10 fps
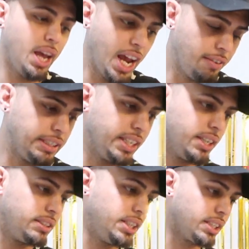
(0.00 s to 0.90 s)
Everything
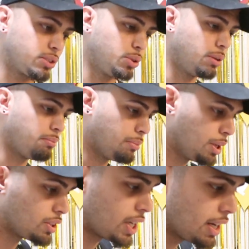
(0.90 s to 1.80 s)
else tastes good. Me
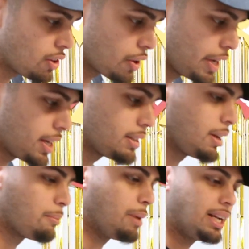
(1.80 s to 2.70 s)
not try the curry yet,
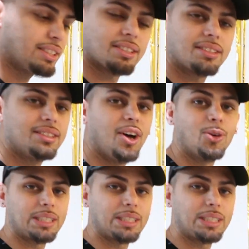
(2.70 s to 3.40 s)
and Bradley just down.